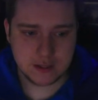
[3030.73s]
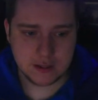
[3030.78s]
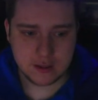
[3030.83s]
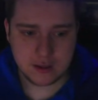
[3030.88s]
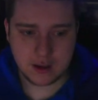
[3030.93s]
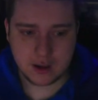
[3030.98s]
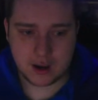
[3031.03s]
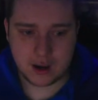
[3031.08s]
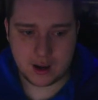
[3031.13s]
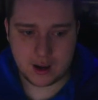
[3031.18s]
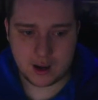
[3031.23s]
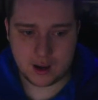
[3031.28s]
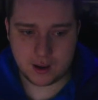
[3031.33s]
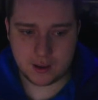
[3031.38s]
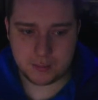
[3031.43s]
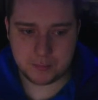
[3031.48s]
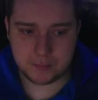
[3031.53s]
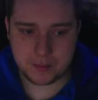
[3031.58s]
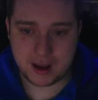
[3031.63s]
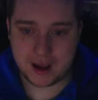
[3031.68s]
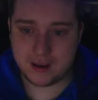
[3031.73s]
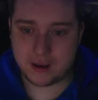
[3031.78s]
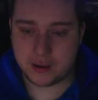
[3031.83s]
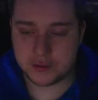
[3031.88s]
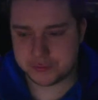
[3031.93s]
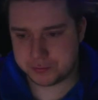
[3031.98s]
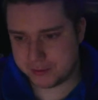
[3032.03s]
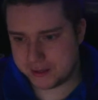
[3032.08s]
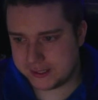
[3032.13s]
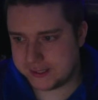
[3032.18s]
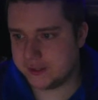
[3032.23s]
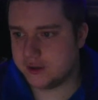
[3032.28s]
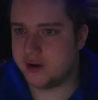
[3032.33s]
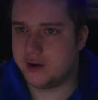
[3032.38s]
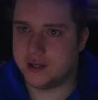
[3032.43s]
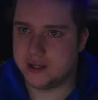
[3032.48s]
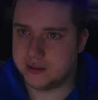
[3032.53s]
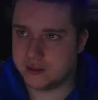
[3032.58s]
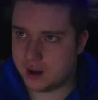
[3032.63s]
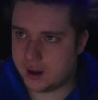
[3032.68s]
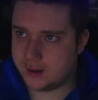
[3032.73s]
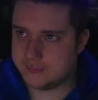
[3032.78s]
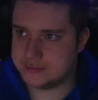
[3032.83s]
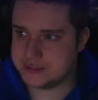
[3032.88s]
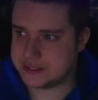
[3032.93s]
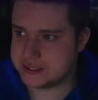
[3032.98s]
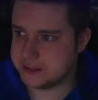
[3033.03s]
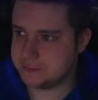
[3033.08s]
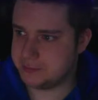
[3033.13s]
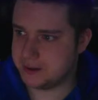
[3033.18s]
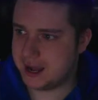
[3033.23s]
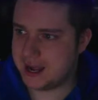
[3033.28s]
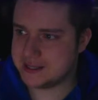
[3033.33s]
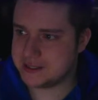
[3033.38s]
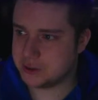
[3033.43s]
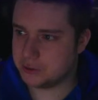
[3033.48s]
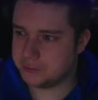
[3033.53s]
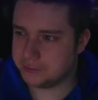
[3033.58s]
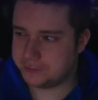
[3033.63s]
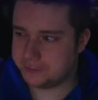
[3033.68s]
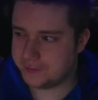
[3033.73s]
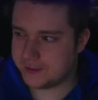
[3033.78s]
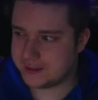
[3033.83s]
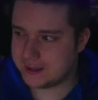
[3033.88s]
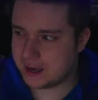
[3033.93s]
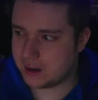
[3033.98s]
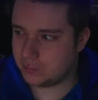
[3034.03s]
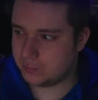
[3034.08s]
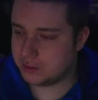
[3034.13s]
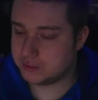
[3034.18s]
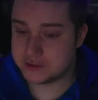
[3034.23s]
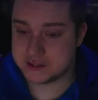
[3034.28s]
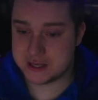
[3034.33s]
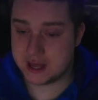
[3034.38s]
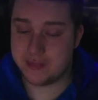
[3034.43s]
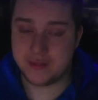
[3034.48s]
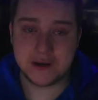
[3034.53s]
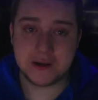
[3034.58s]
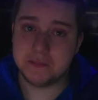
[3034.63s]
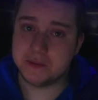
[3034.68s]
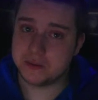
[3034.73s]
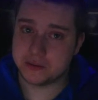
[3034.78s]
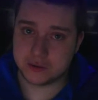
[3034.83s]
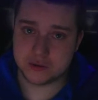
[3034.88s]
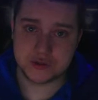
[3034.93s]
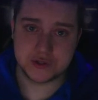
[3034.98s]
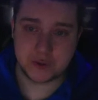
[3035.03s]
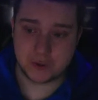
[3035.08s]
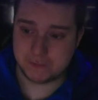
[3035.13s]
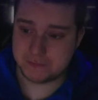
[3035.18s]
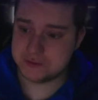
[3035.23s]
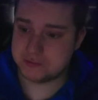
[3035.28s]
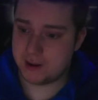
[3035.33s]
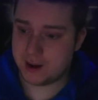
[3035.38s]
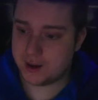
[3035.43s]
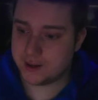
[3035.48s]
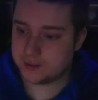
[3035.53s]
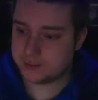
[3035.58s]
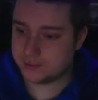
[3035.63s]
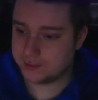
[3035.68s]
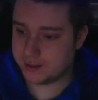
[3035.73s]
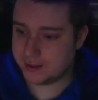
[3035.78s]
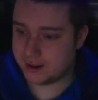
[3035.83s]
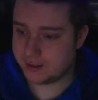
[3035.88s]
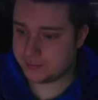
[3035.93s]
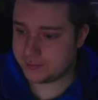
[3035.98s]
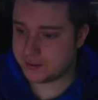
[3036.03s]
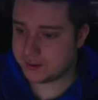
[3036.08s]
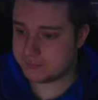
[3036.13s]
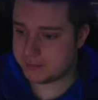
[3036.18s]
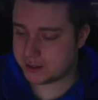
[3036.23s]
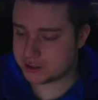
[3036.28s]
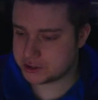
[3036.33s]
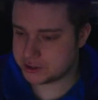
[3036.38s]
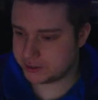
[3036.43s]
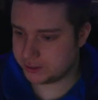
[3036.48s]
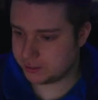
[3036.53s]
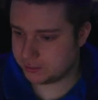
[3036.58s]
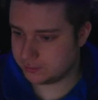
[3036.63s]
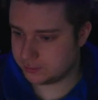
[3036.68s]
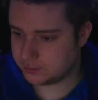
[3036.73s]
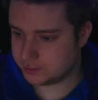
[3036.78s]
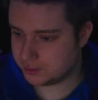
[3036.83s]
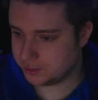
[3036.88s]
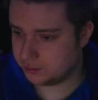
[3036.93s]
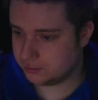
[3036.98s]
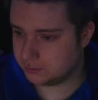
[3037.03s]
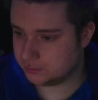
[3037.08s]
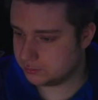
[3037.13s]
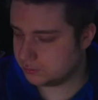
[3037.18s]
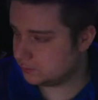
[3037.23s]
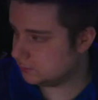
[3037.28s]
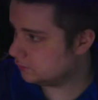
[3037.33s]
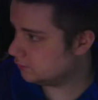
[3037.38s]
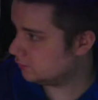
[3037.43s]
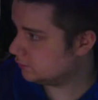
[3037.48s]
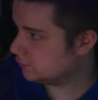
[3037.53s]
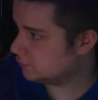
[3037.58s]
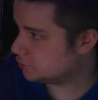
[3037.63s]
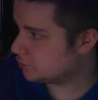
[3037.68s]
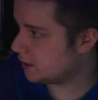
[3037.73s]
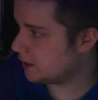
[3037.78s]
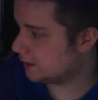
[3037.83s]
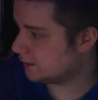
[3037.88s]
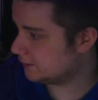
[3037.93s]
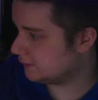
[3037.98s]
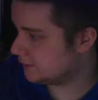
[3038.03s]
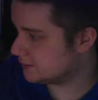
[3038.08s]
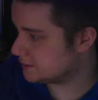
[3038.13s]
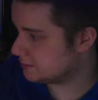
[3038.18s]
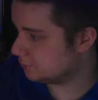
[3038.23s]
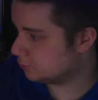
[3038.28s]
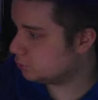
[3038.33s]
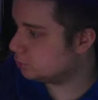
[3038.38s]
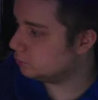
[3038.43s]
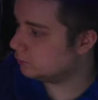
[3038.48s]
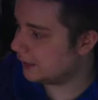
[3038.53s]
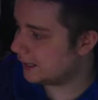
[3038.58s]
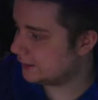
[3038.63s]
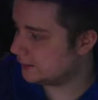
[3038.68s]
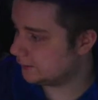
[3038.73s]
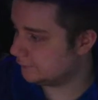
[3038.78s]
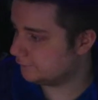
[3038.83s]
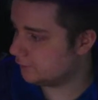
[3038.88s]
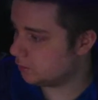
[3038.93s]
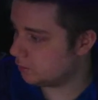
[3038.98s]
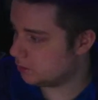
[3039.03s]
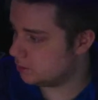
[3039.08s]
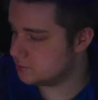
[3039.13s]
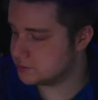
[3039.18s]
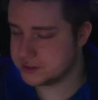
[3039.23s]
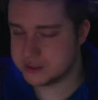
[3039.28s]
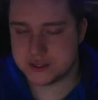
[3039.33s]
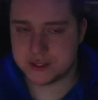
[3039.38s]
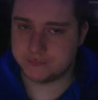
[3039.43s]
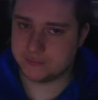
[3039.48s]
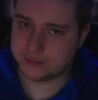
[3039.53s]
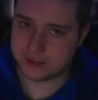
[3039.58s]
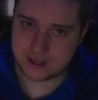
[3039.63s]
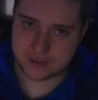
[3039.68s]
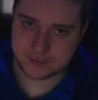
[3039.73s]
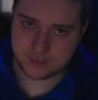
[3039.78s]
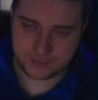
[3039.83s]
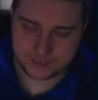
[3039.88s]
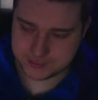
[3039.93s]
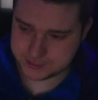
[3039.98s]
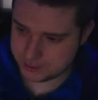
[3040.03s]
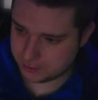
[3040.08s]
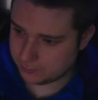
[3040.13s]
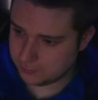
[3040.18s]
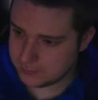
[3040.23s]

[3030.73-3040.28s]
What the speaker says: I was planning on it, obviously, but I don't think I will, because I think I'm going to go storm spotting today. I think I'm actually going to, you know, try to get some cool lightning photos and stuff like that today. So,